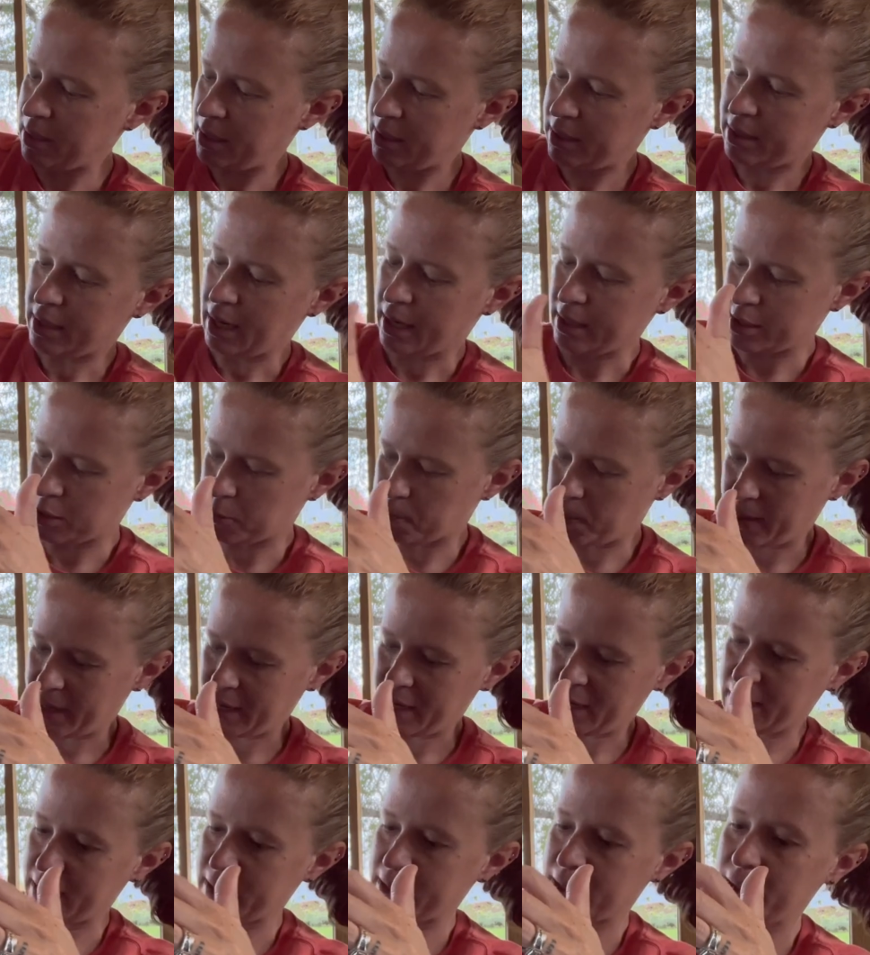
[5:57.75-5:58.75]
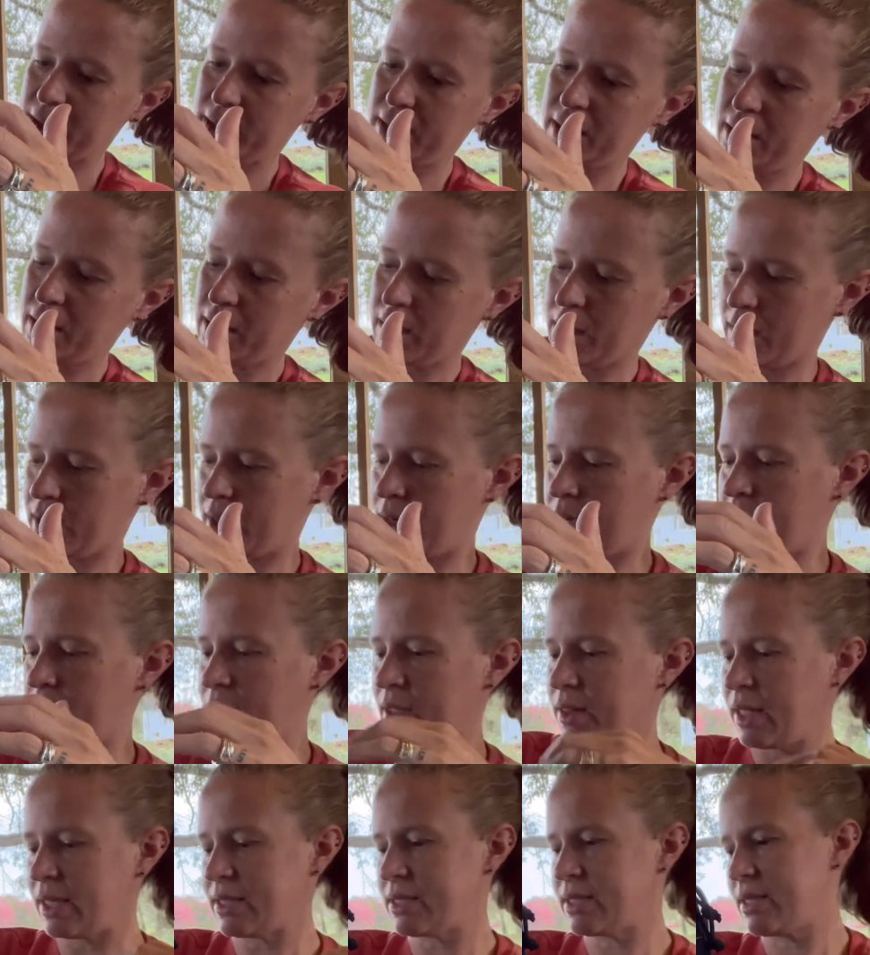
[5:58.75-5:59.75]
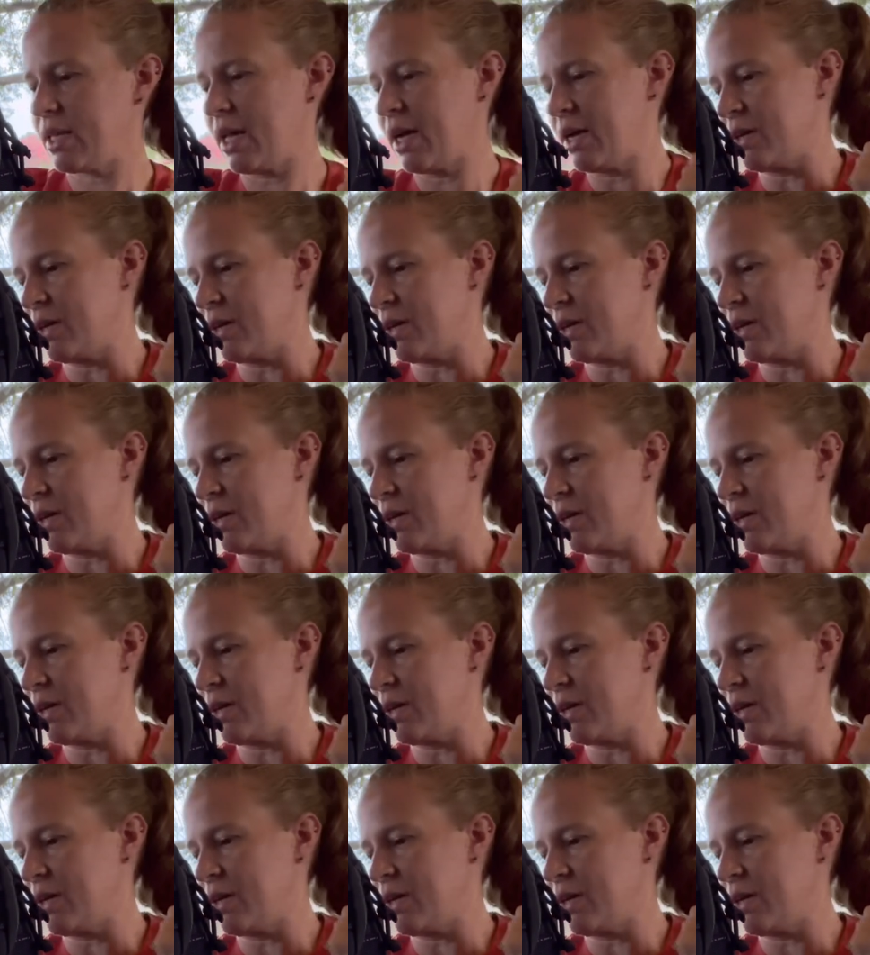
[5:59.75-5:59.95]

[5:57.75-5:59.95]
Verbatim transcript: nice bag. Uh, that's the